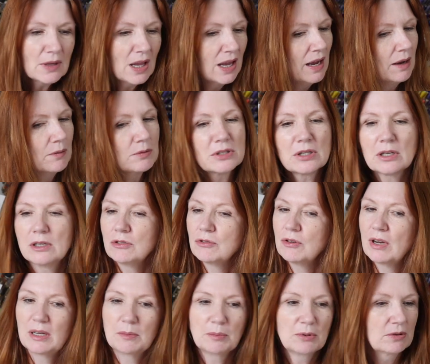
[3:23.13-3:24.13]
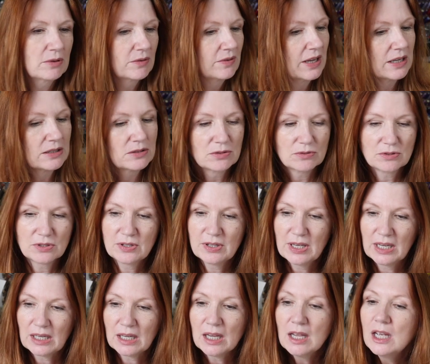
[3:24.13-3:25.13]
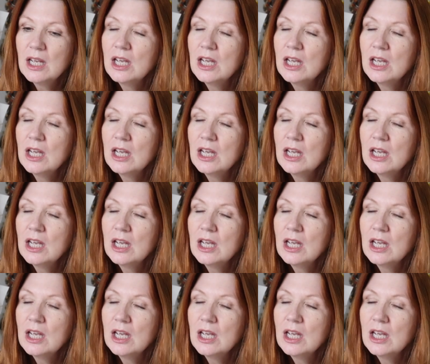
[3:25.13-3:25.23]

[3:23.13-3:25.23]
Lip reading: how it's going to drape, all of that sort of thing.